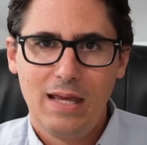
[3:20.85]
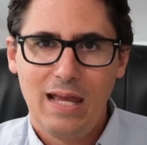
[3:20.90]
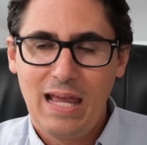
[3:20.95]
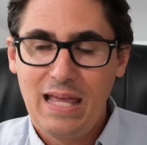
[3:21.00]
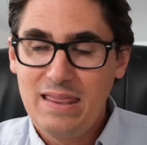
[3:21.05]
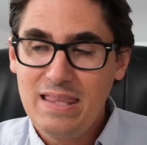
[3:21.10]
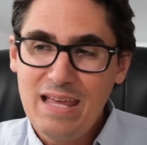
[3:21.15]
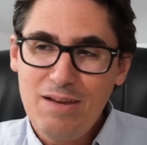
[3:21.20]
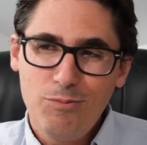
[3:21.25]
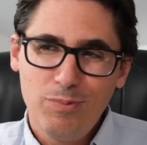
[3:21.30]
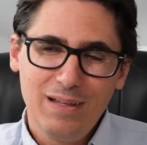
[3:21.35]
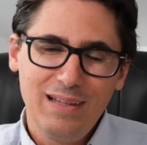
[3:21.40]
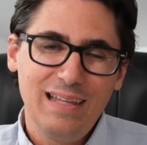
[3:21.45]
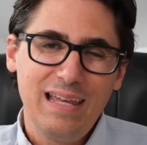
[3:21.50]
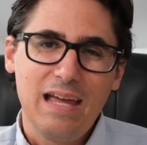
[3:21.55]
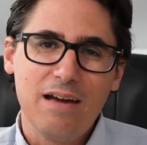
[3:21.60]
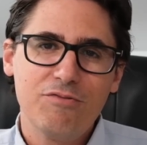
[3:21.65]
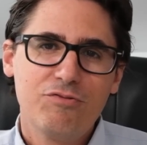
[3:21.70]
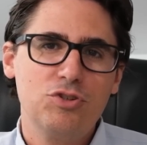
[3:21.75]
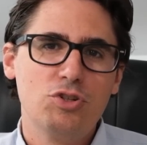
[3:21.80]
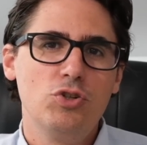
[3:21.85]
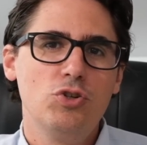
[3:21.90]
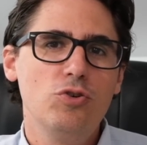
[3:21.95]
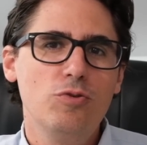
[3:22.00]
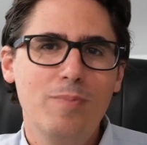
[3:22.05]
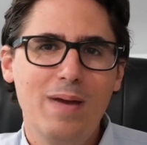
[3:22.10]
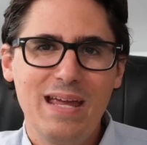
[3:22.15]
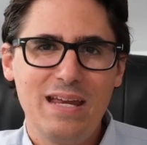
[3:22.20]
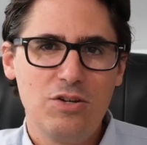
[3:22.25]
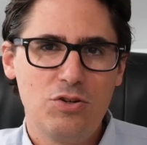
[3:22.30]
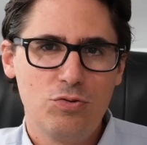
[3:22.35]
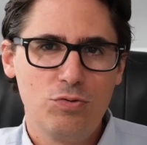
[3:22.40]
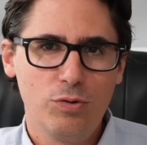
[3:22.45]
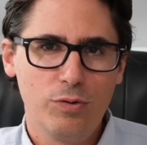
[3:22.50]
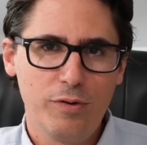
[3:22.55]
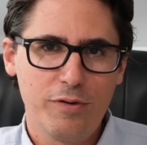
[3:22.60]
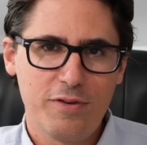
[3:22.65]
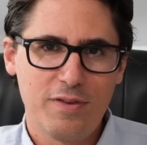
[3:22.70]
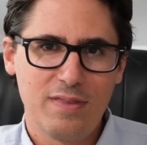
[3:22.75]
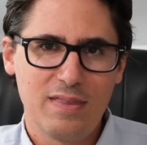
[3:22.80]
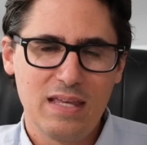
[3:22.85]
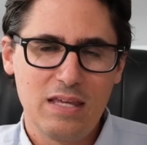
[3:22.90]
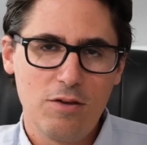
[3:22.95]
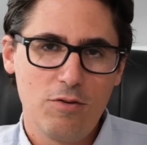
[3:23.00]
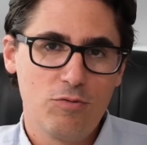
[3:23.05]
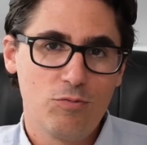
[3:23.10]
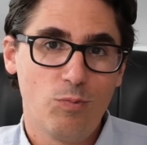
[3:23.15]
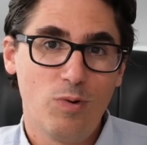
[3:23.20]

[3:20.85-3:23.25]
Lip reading: And they really have two main tools that they use.